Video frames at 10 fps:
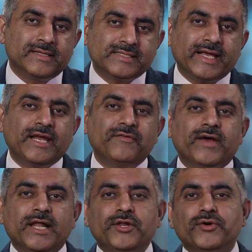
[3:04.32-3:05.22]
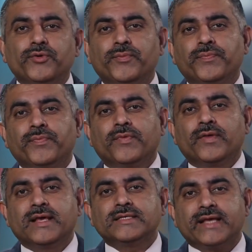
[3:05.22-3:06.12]
The second value
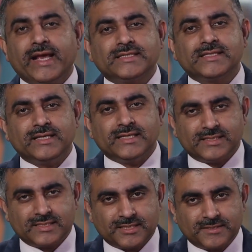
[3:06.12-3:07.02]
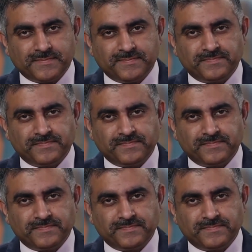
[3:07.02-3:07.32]
is excellence.